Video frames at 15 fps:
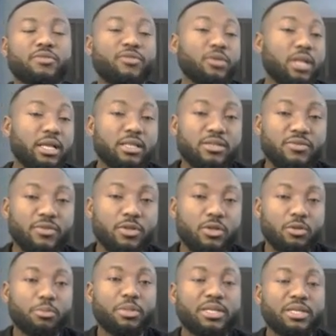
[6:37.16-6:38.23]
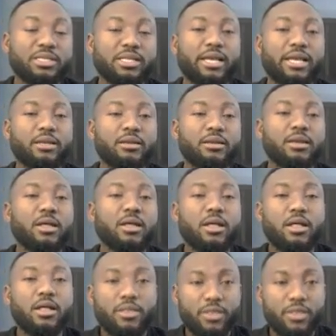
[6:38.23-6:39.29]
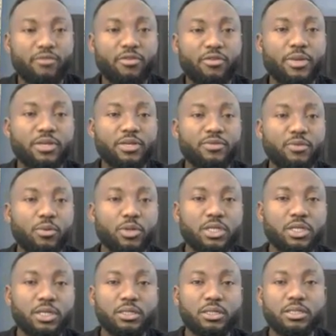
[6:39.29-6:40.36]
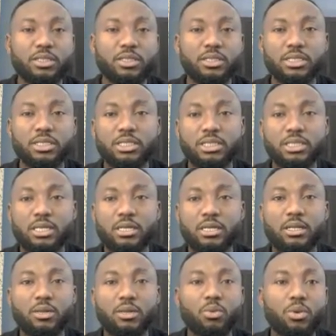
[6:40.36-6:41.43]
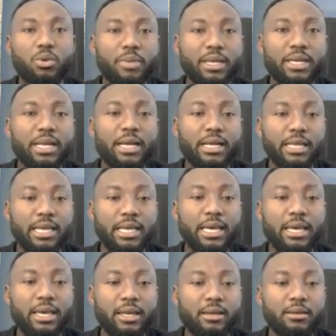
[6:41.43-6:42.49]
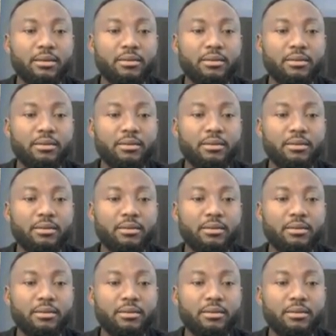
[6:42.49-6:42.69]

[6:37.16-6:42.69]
you like this video, please like it. Thank you very much for watching. Till we meet again.